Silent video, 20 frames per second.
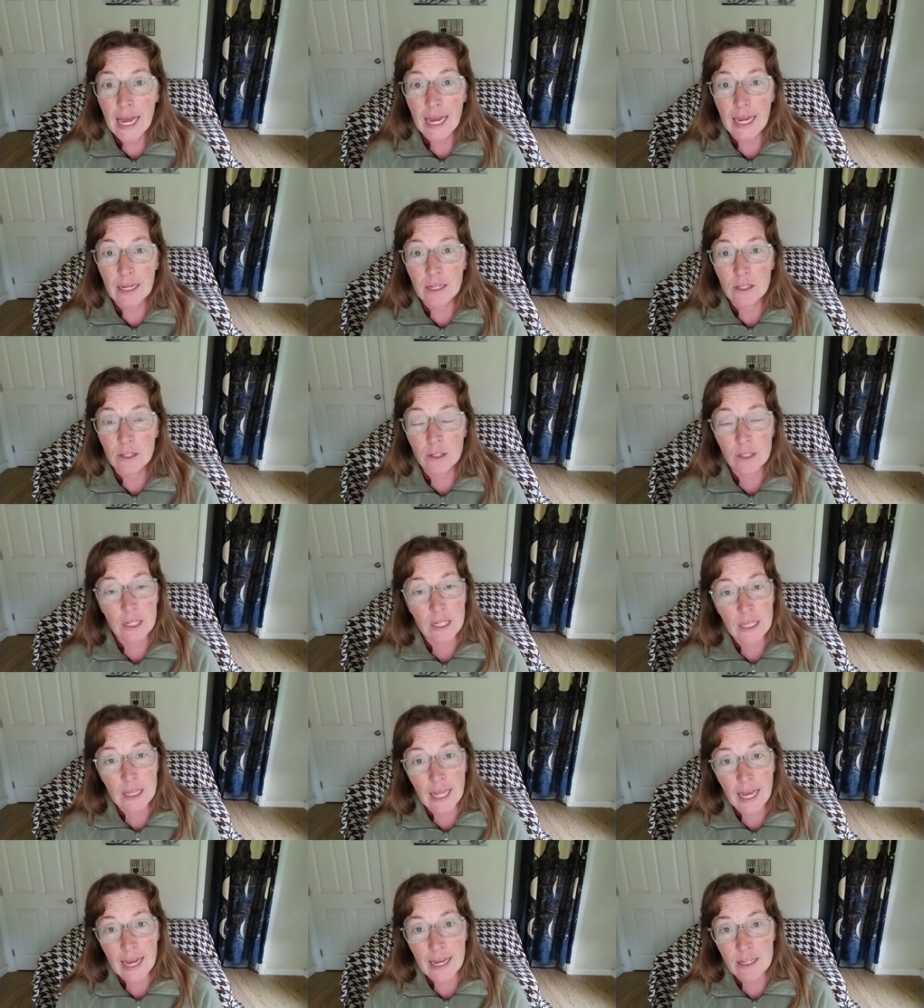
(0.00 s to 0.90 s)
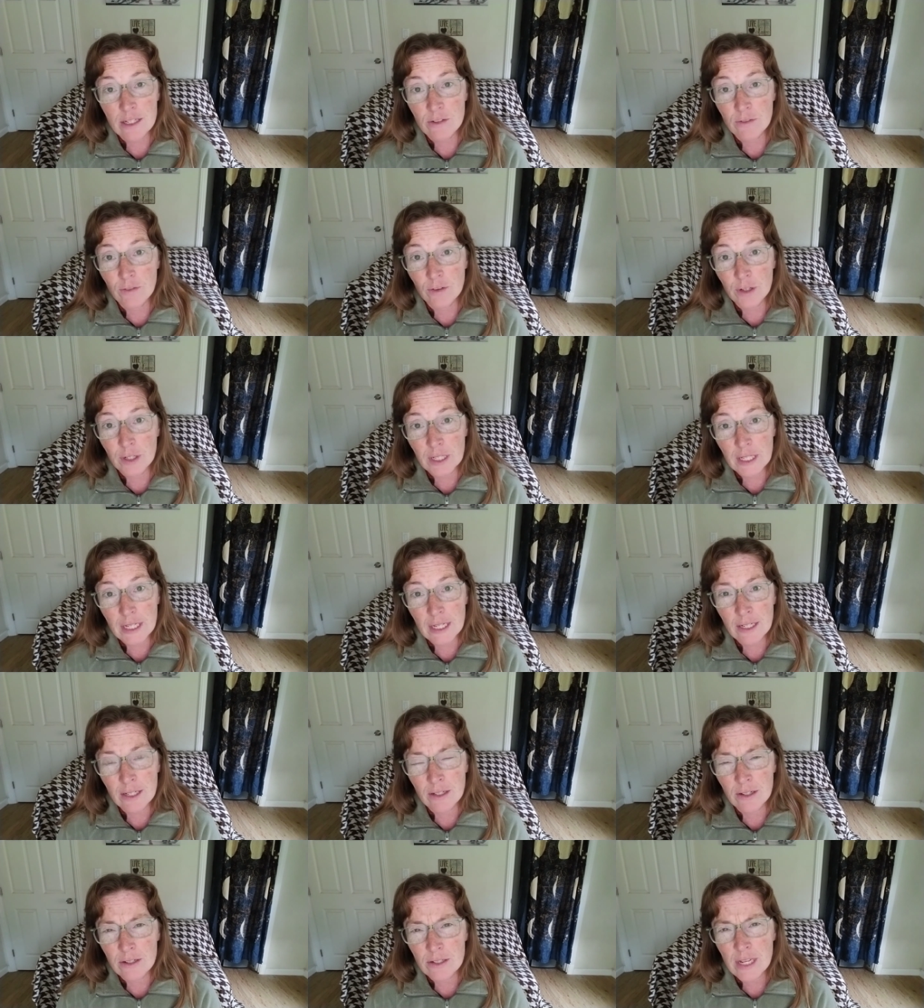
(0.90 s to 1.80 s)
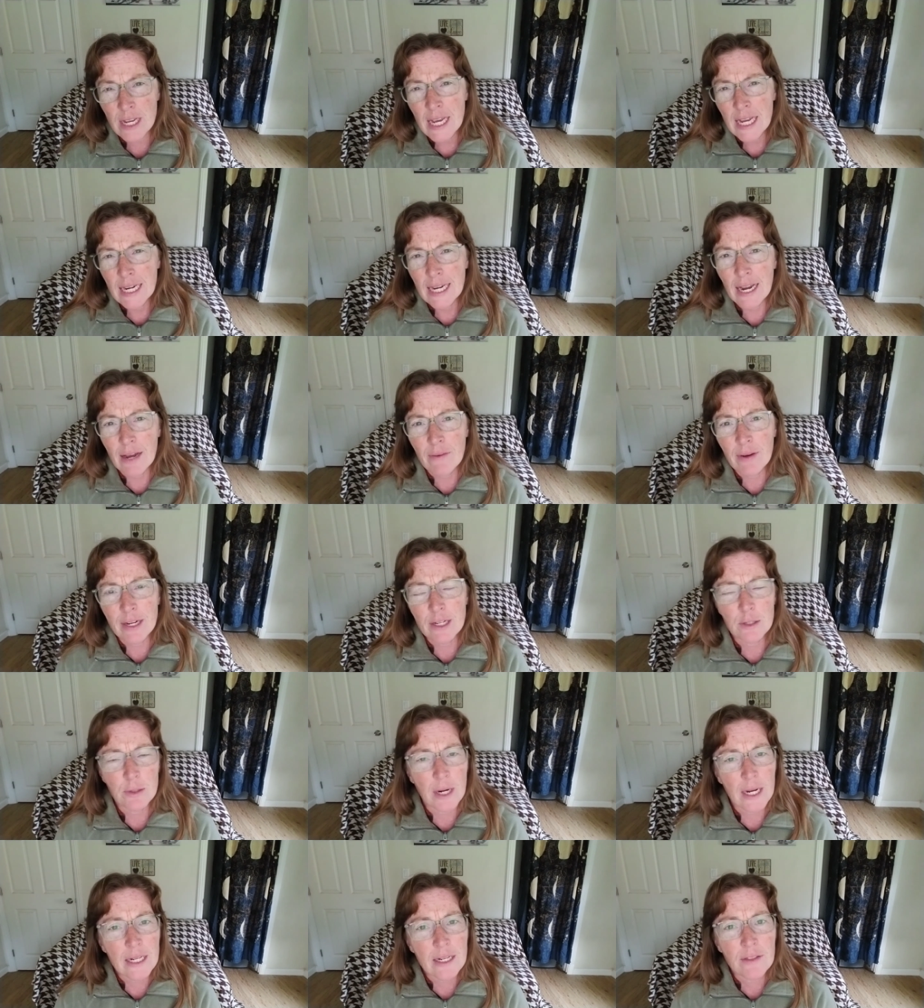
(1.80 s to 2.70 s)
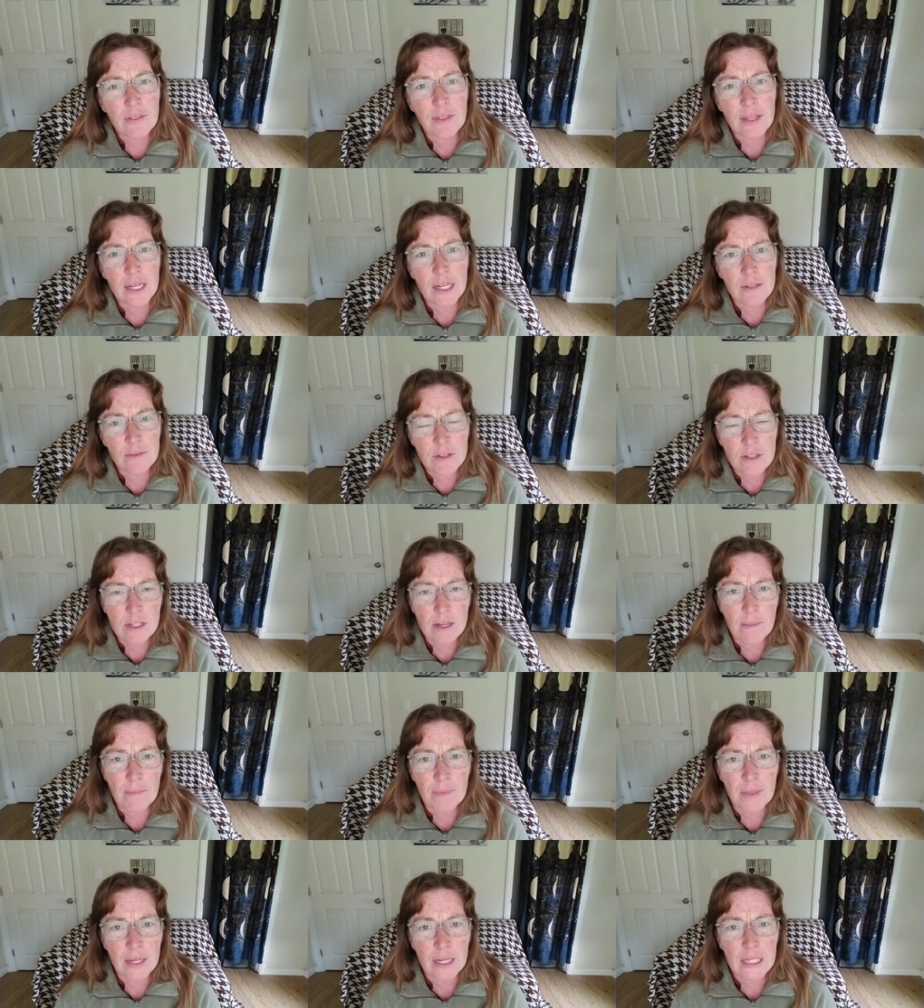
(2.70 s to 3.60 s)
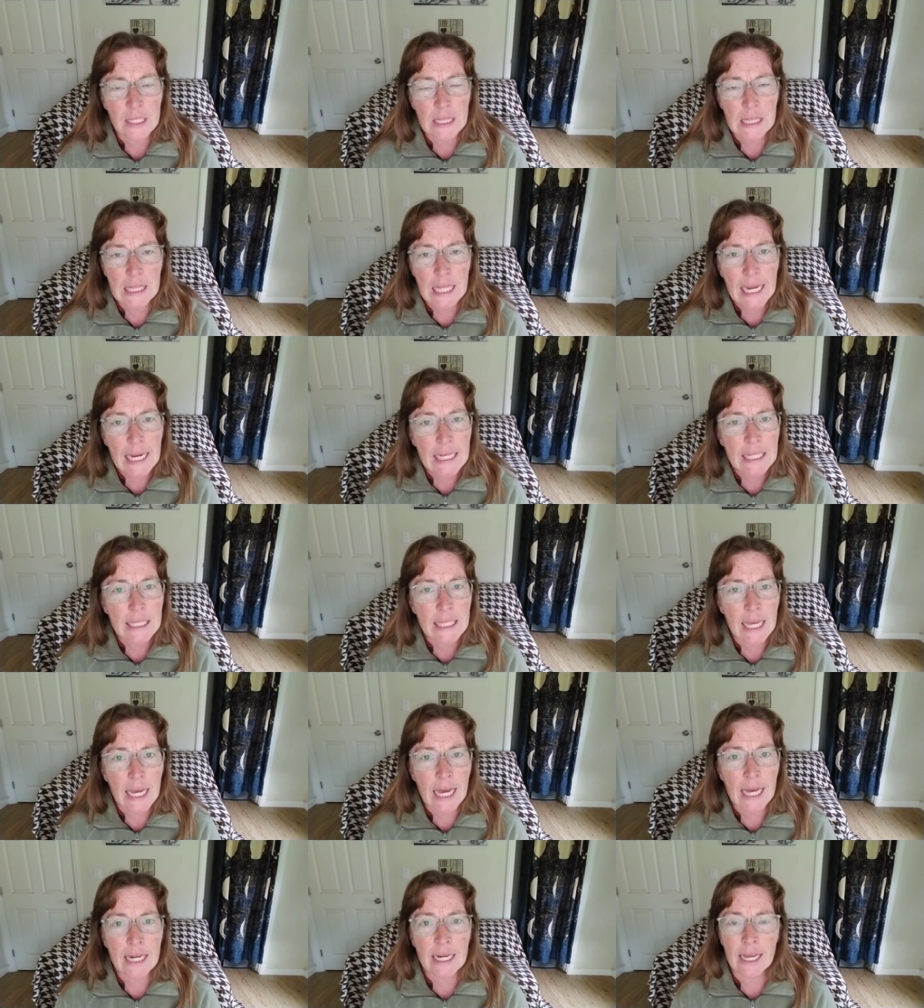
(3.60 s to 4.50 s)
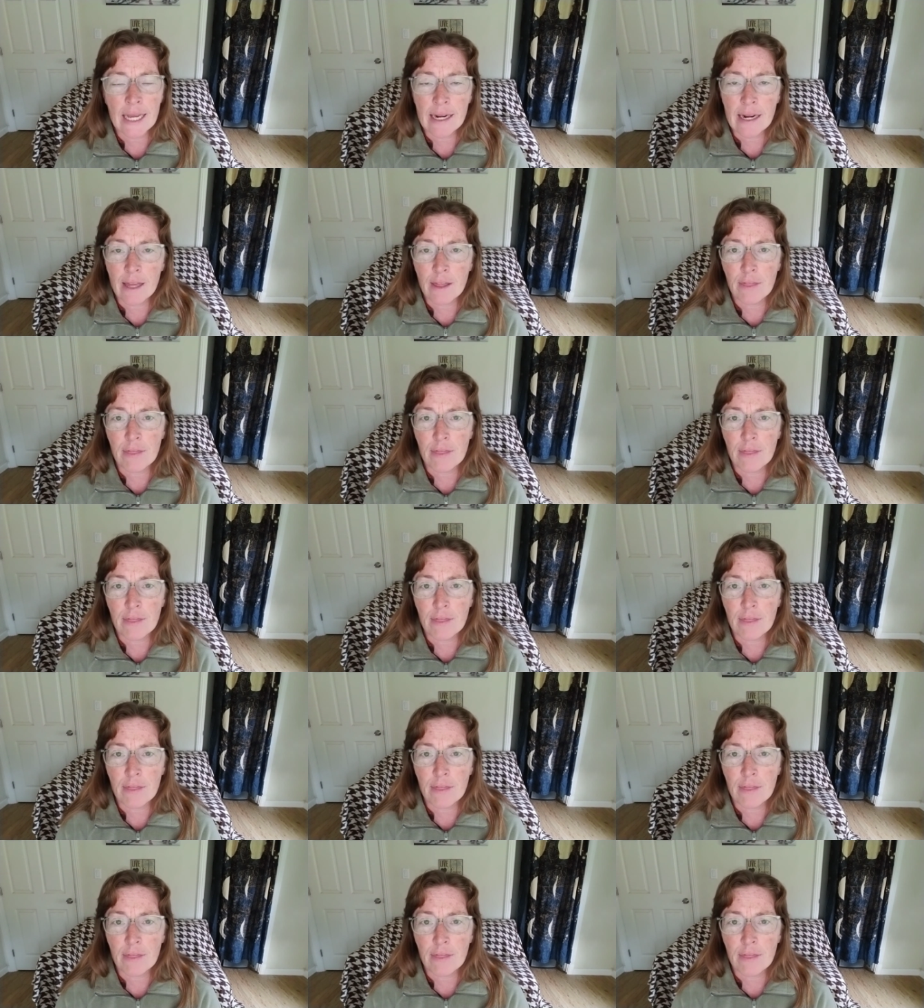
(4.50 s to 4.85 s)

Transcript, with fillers: And could it last for years? Now, I tried to think of something like that, and I